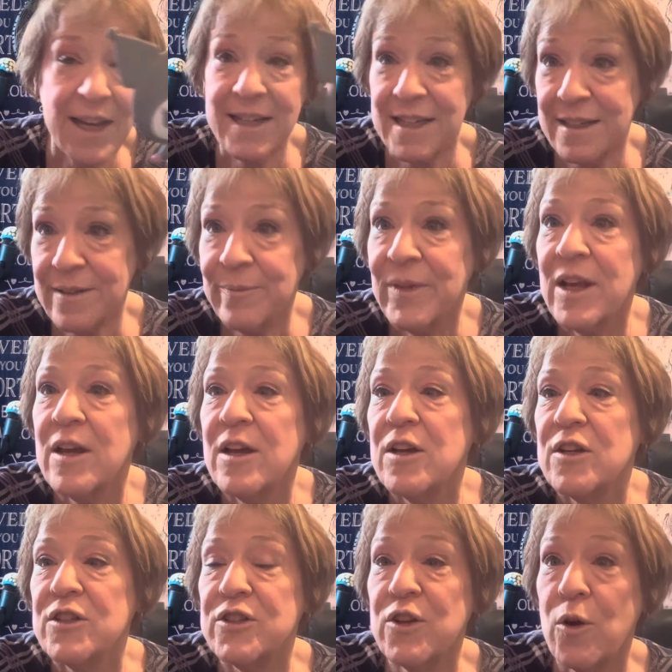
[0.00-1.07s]
did.
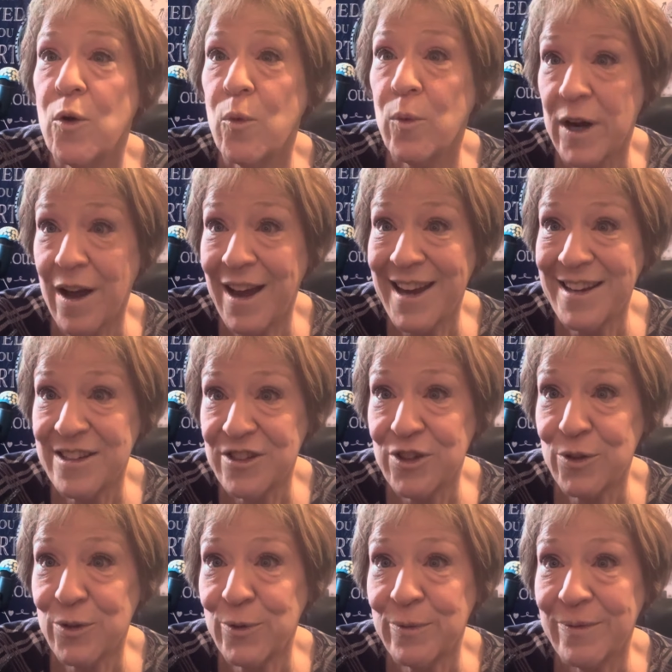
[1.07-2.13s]
So what I
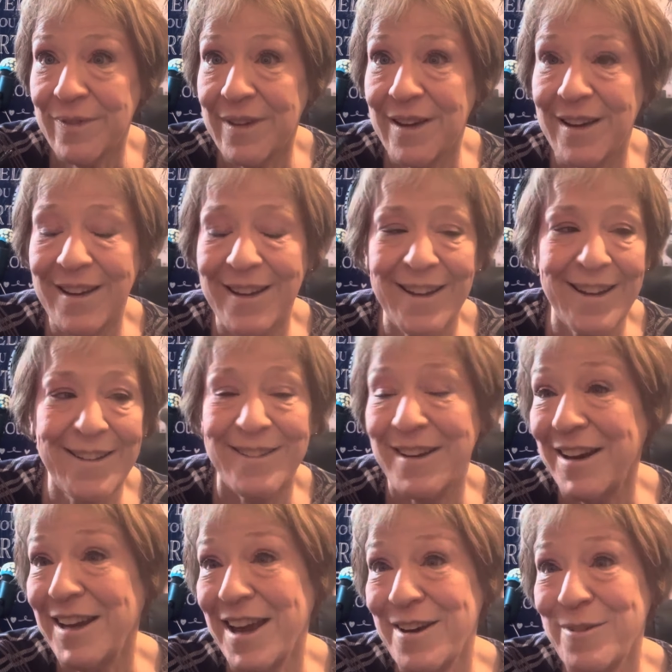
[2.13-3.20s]
do, and
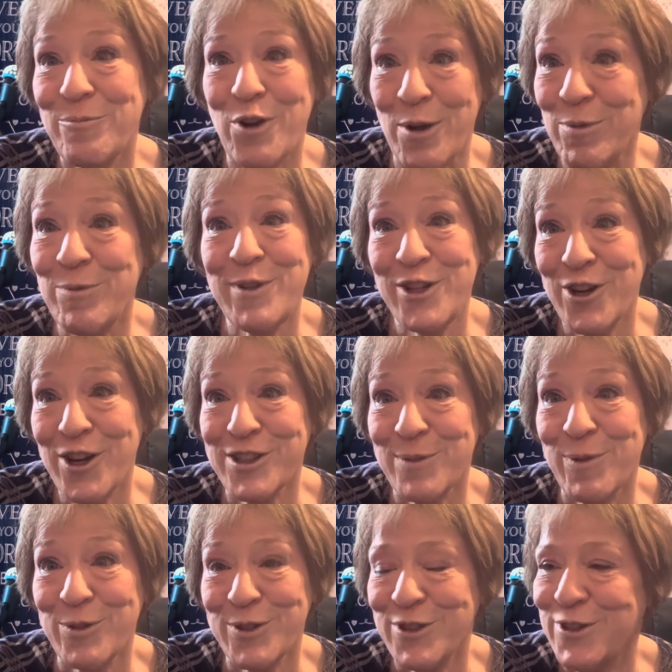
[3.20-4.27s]
again, probably you're not
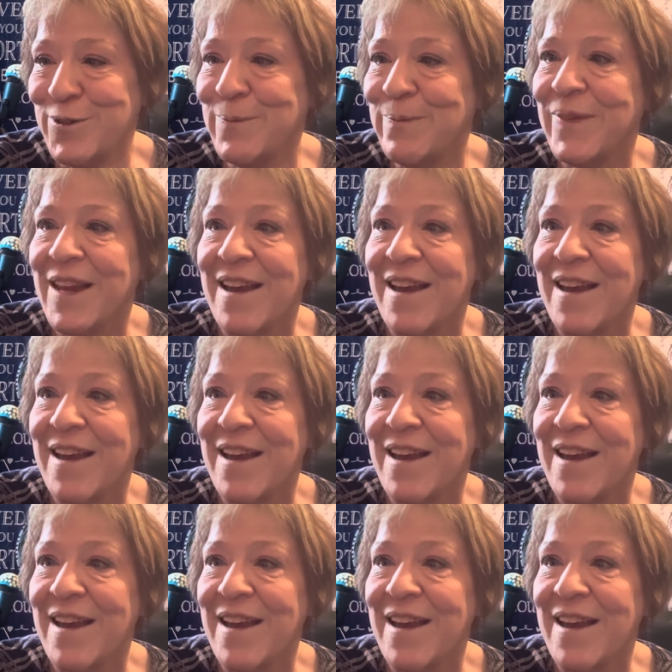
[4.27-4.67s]
supposed to,